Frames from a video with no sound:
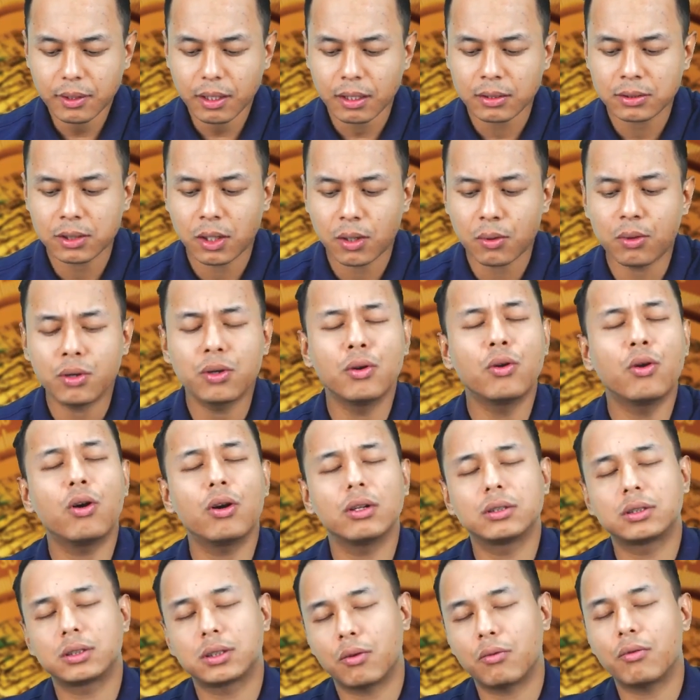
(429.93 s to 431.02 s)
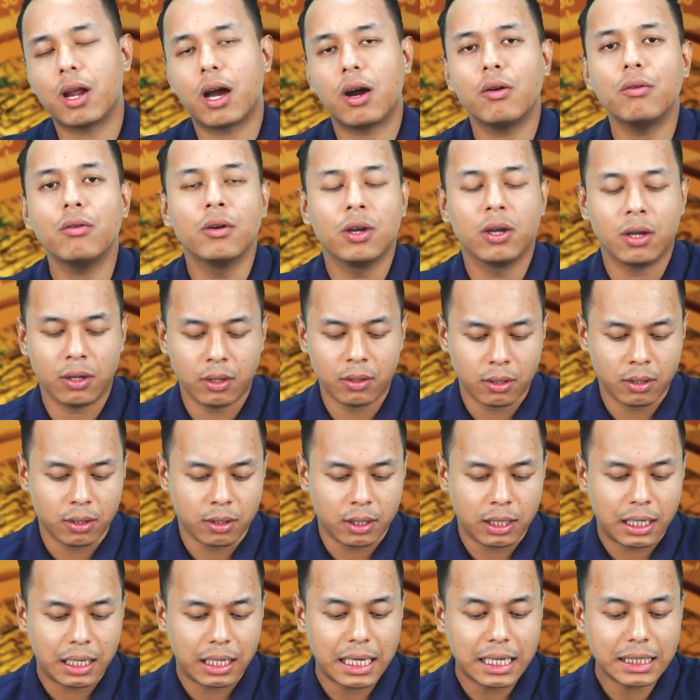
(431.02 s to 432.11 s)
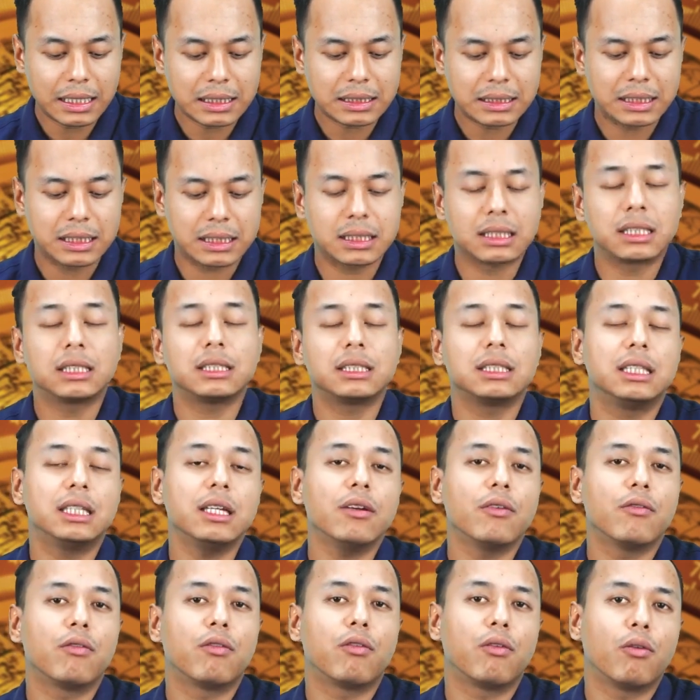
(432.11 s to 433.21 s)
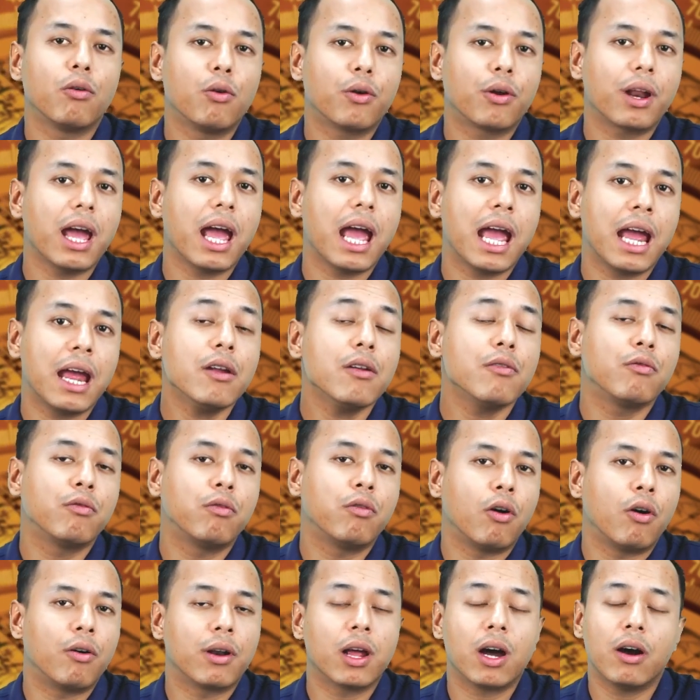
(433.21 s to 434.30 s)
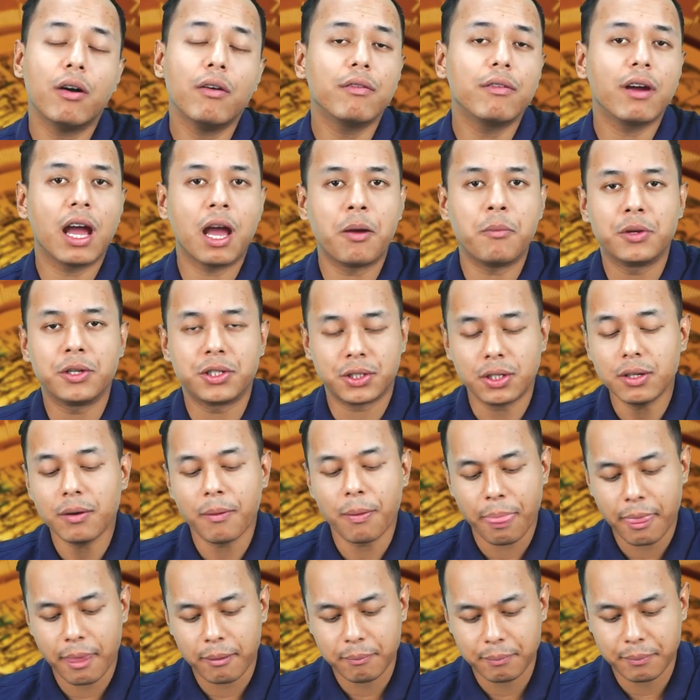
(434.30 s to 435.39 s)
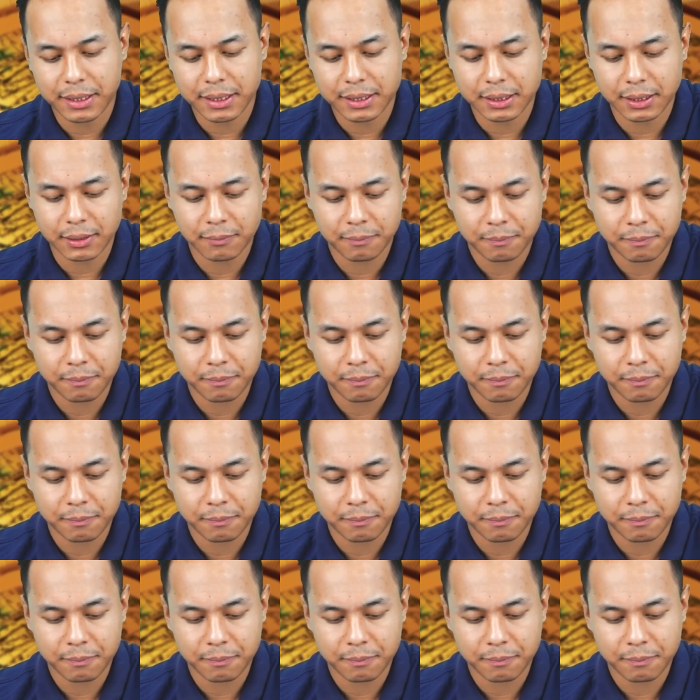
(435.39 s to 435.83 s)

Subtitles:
So now let us discuss the flora and fauna of Amazon basin.